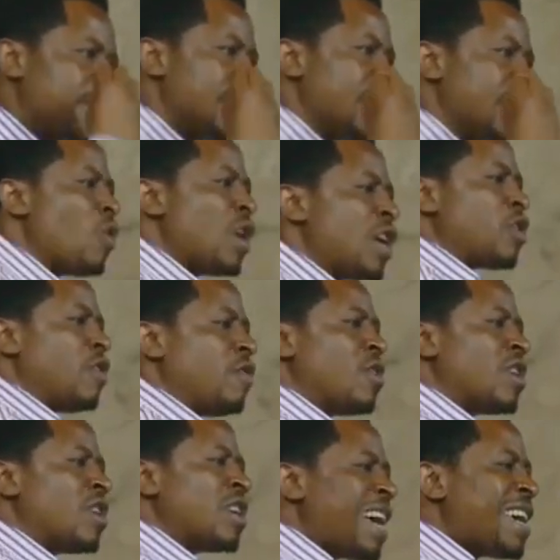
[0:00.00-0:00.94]
word of
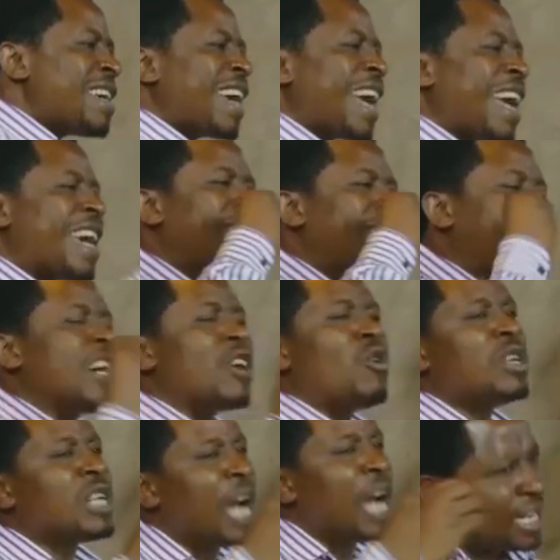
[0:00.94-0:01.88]
God like a
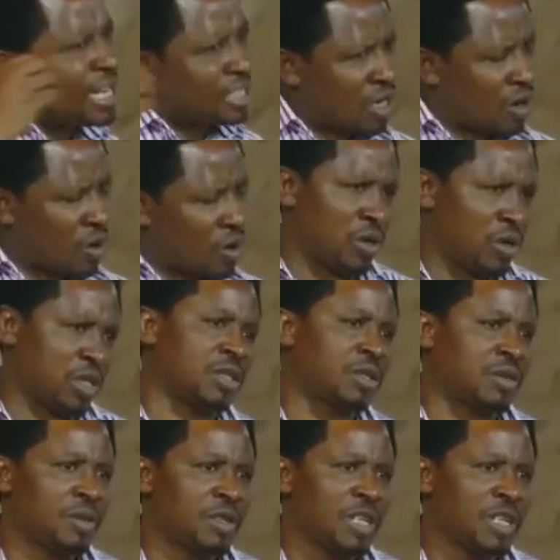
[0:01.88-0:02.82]
second-hand clothes.
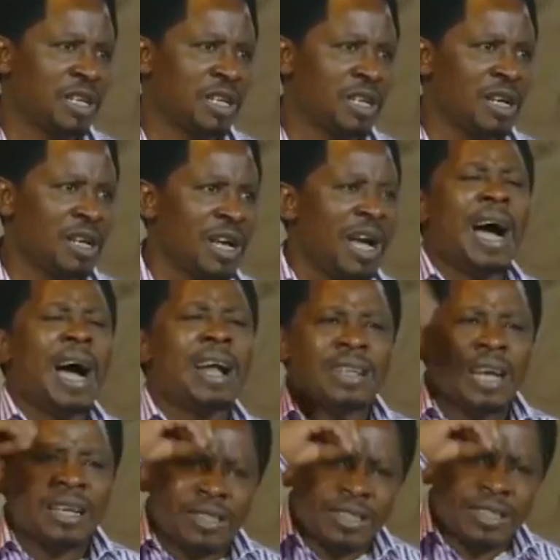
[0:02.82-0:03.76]

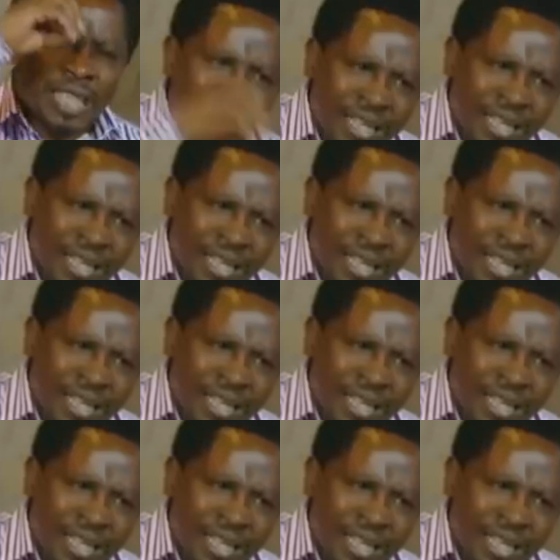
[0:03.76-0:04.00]
Understanding